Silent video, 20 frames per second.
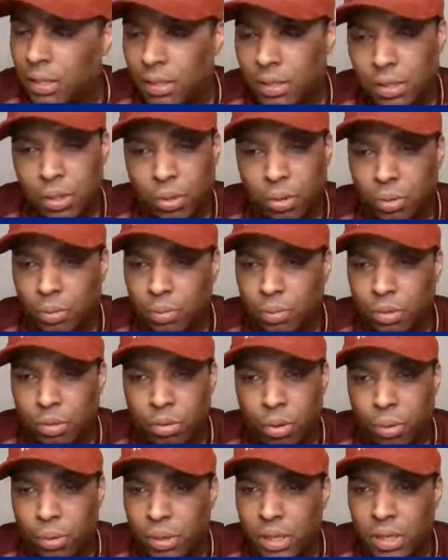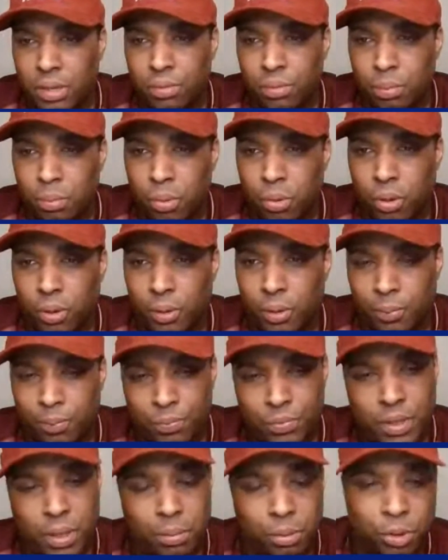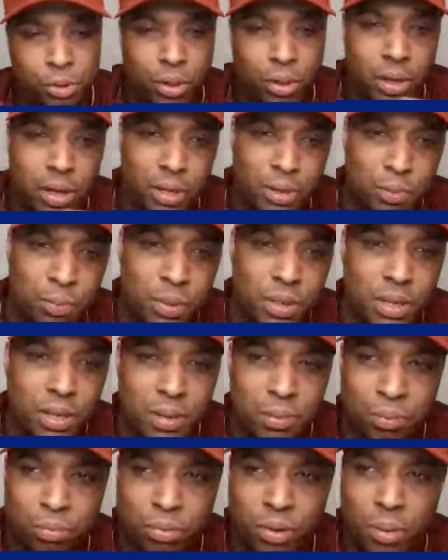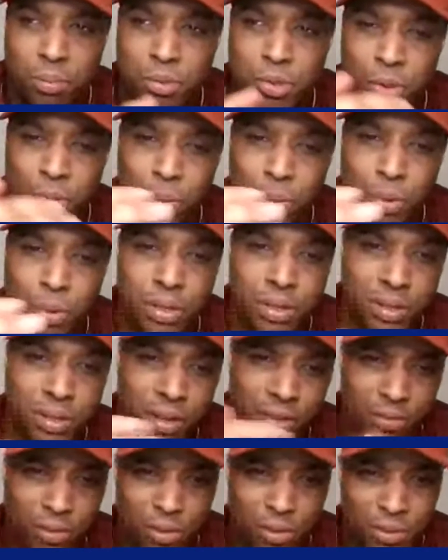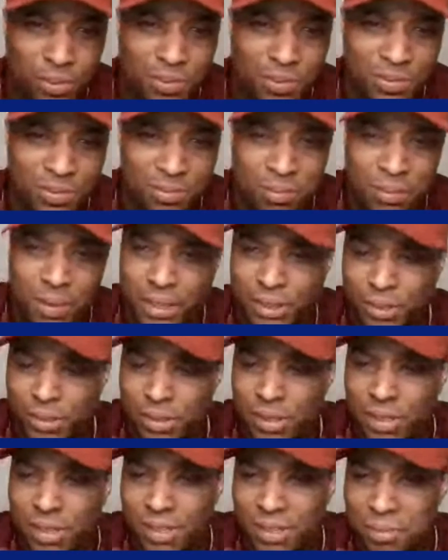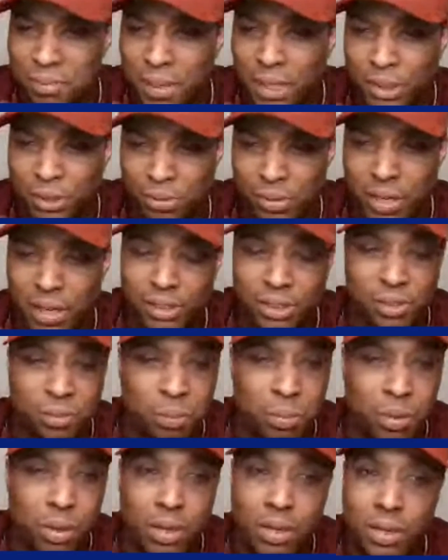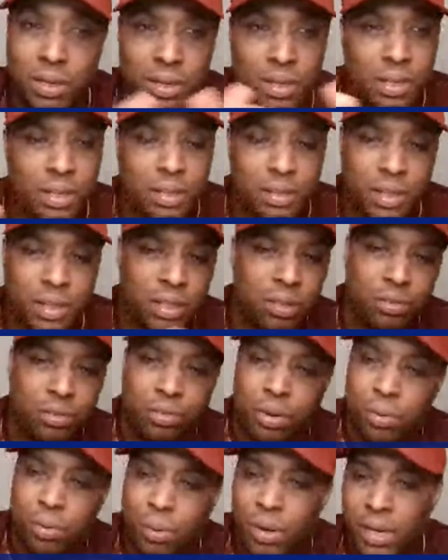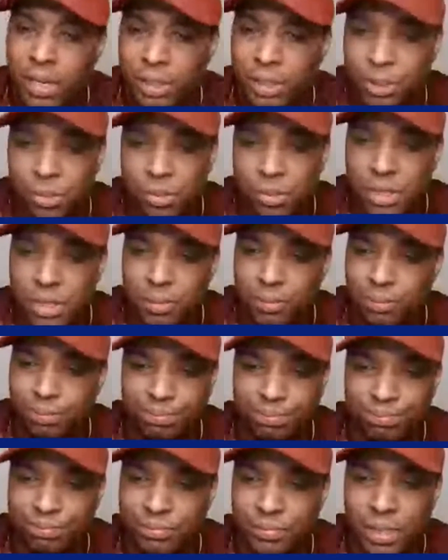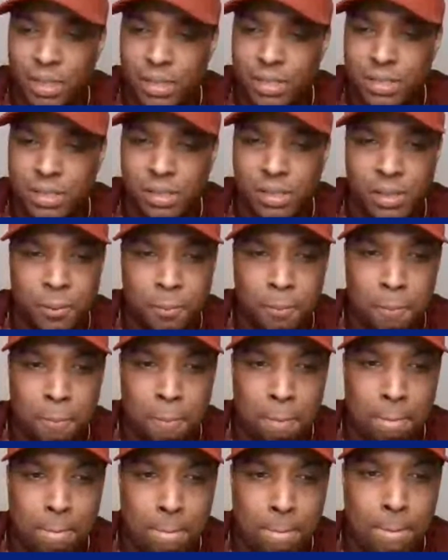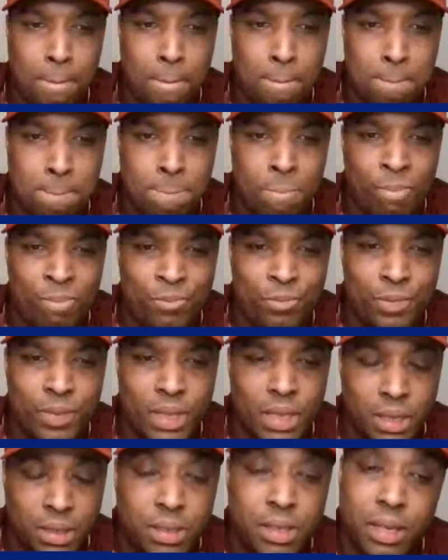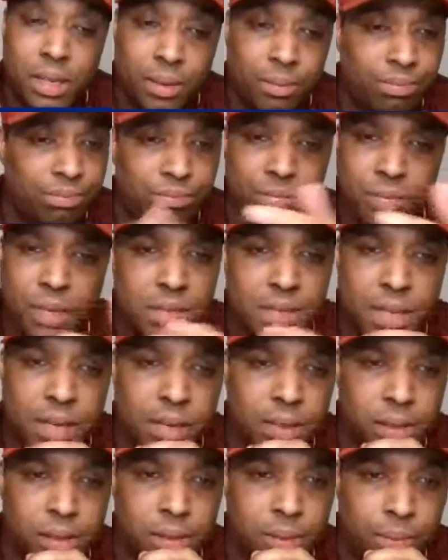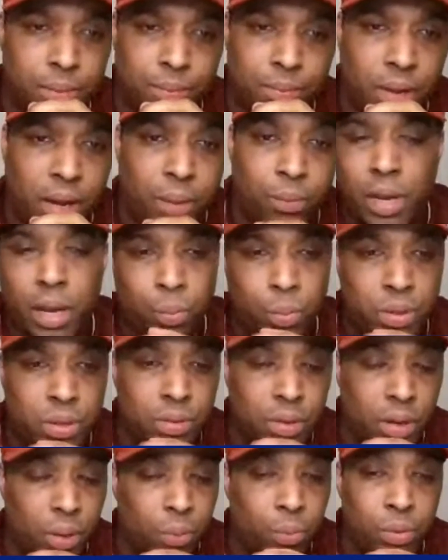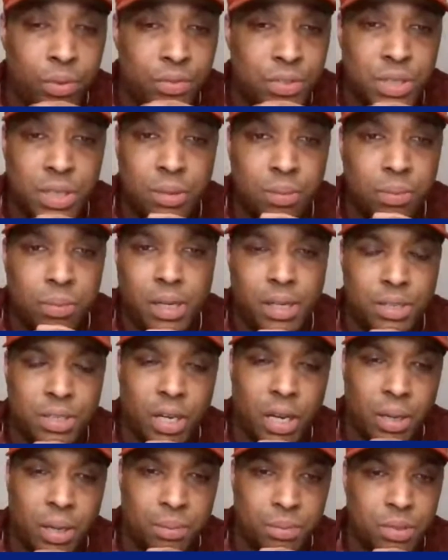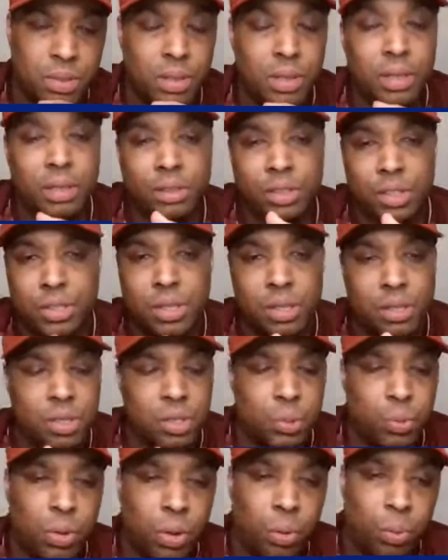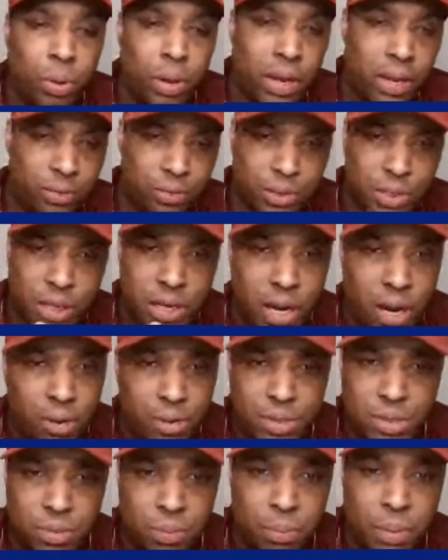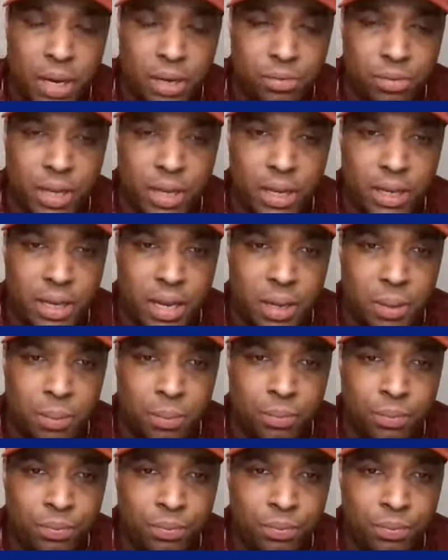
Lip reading: you know, growing even more. I'm trying not to be impromptu with another match reaction, but thank you for everyone that tuned in. Honestly, yeah, exactly. And we've seen many times. Just think as well, we'll have Jack Harrison back for that game.